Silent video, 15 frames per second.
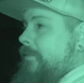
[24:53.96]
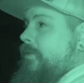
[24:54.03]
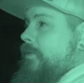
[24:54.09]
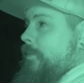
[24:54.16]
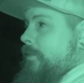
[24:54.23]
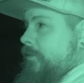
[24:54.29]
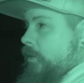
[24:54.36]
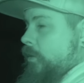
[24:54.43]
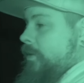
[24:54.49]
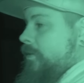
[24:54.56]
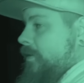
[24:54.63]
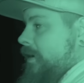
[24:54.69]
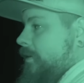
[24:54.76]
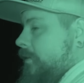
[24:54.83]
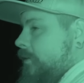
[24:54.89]
every time we've gone in
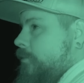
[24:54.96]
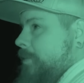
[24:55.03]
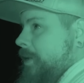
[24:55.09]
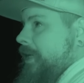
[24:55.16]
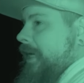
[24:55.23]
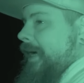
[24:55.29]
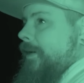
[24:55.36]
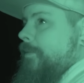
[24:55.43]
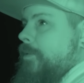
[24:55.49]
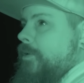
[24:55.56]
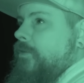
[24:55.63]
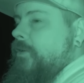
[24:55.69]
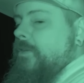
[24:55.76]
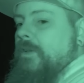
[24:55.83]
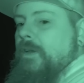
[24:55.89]
there, there's been
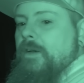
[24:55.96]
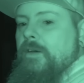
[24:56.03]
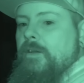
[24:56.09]
animals in there,